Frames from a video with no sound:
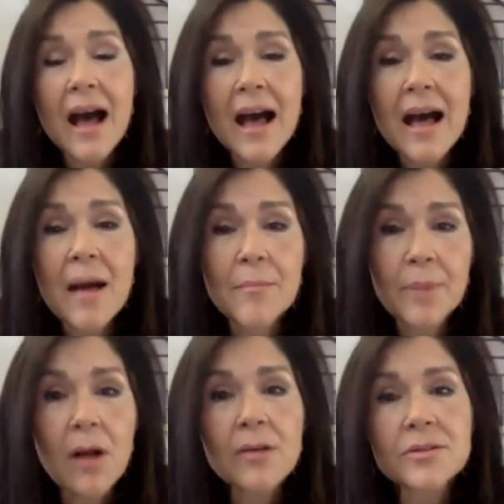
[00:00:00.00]
uh,
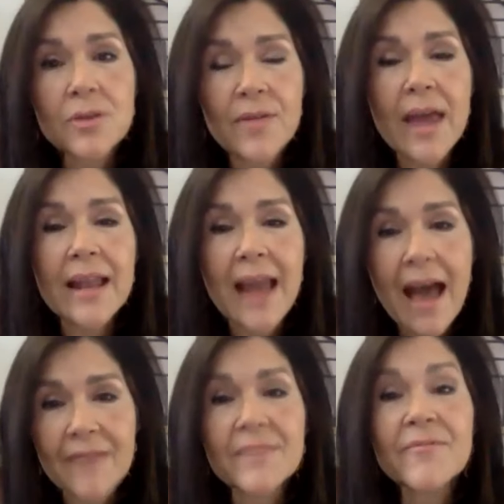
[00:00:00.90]
but also then
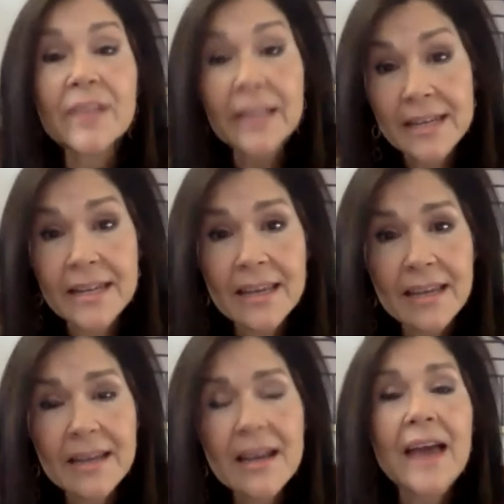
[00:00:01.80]
have some
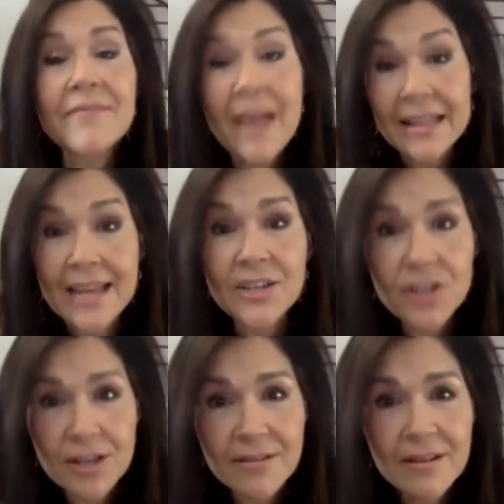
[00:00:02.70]
validity and
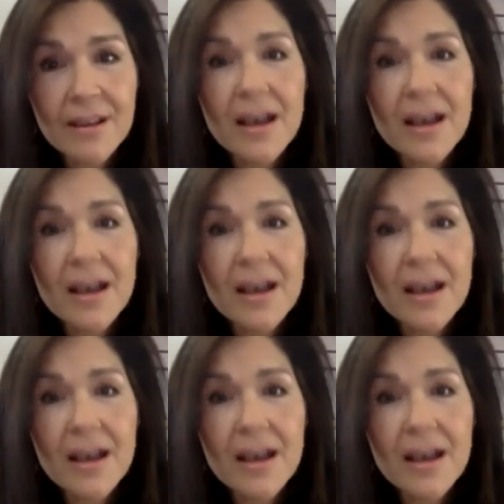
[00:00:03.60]
validation